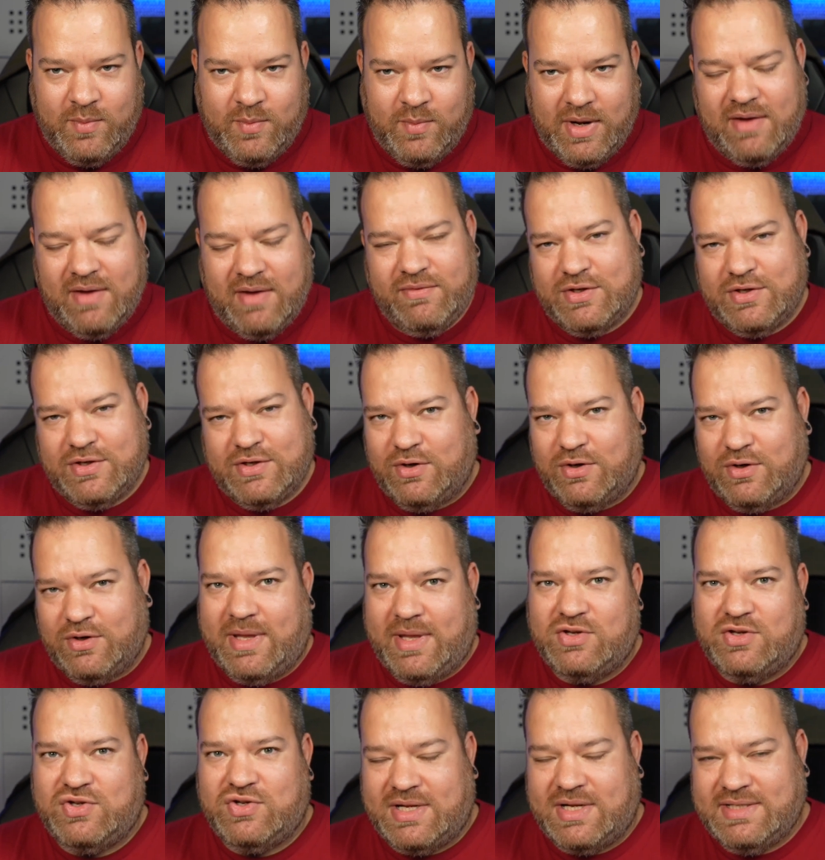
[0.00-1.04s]
we have to talk
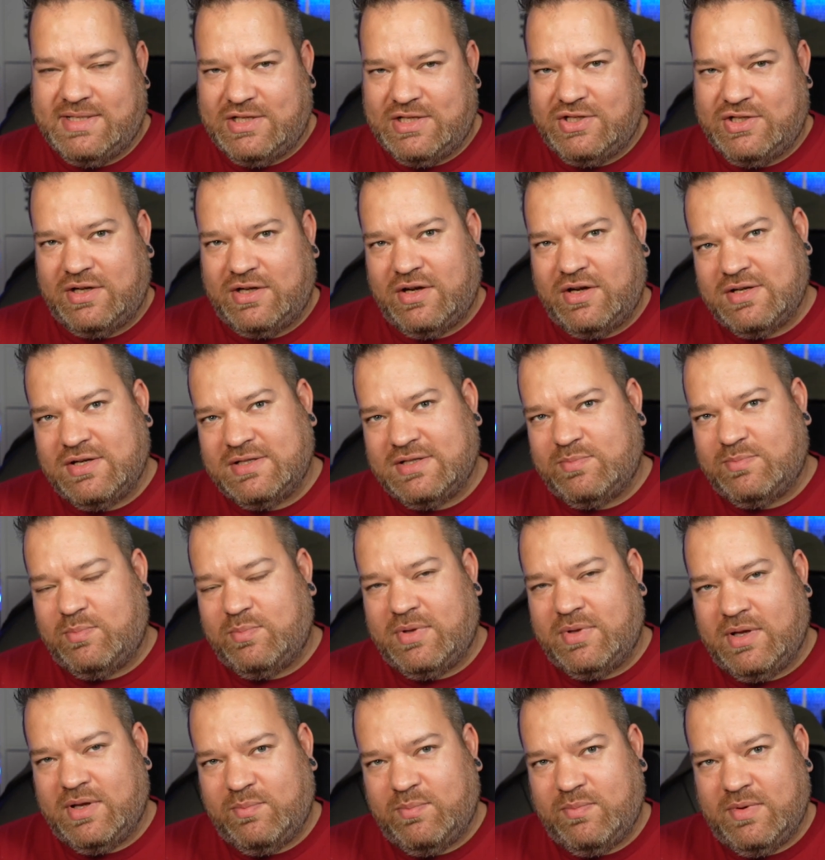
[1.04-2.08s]
about the transition because
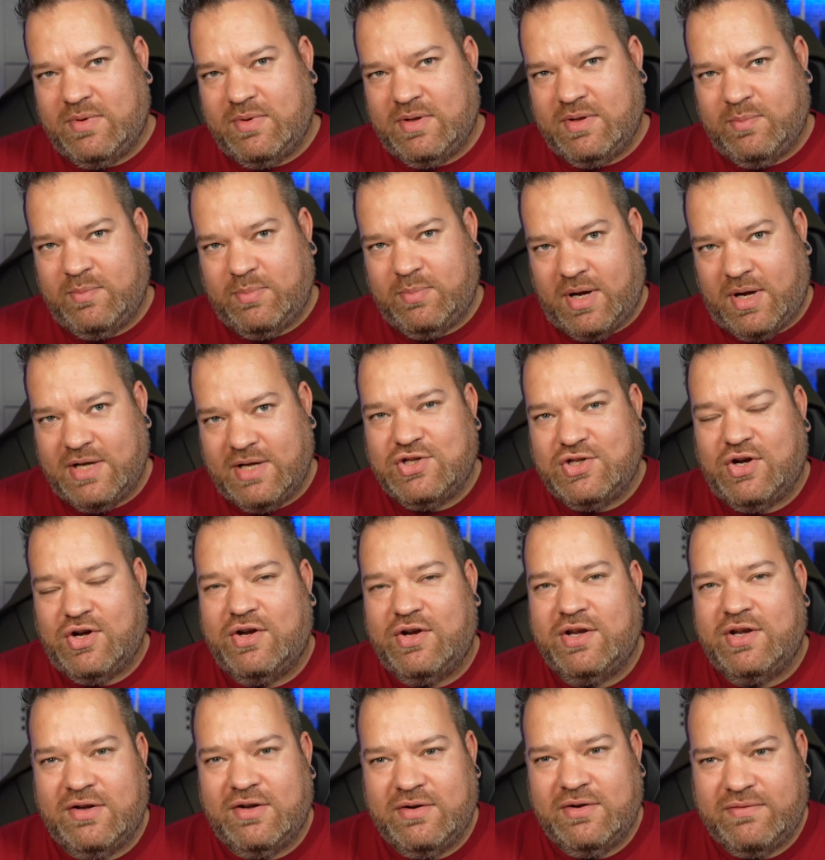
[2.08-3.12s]
the pie
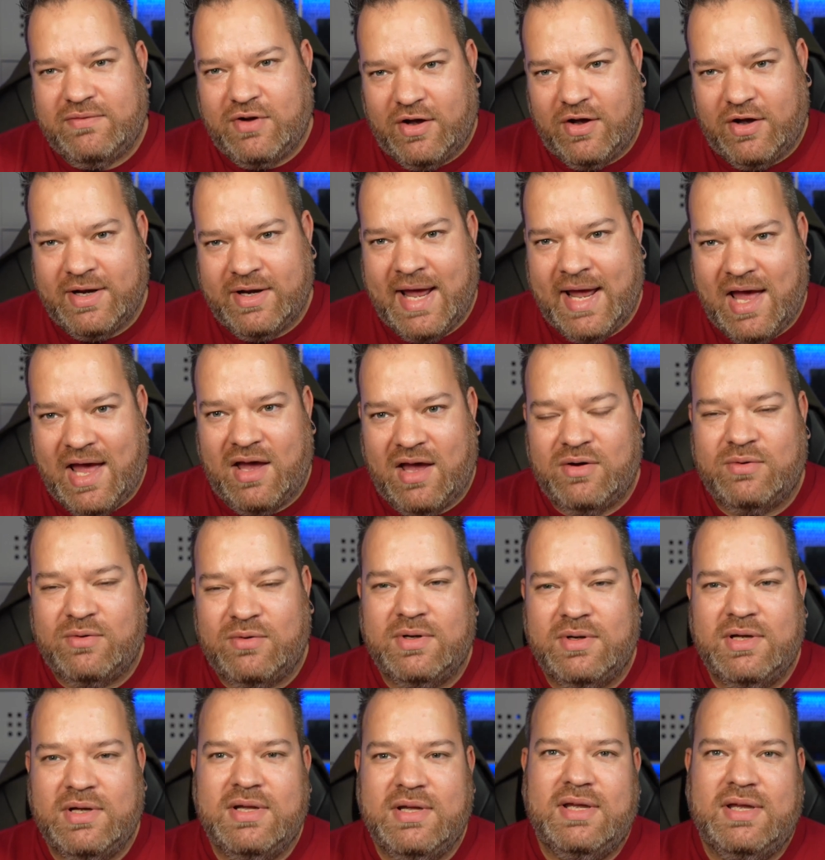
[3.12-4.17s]
chart you've got
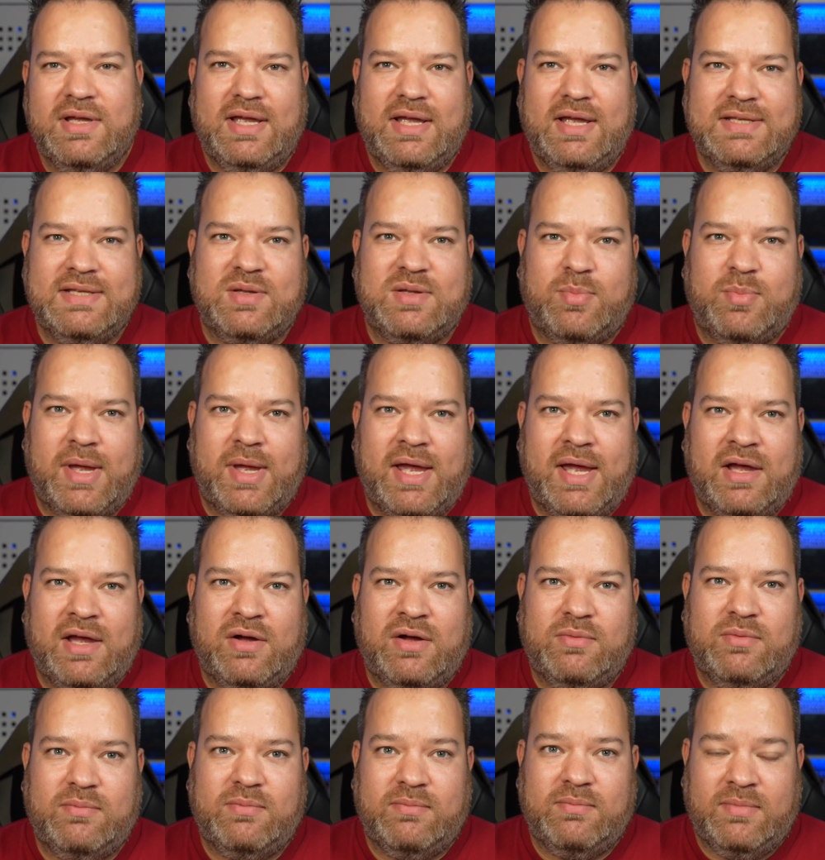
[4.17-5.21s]
now is
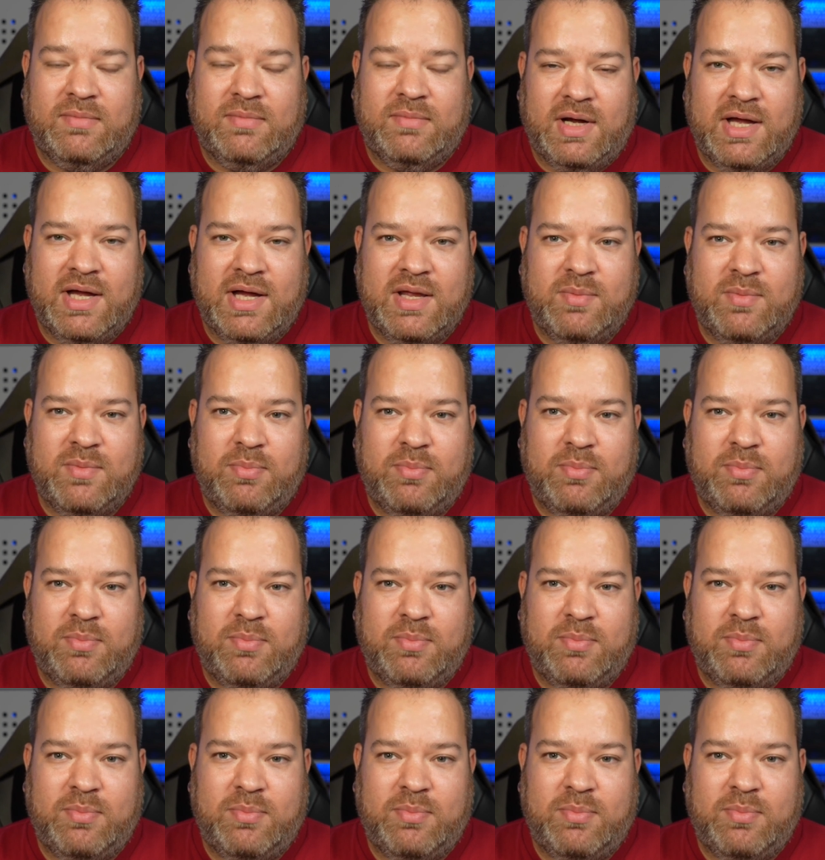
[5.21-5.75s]
about my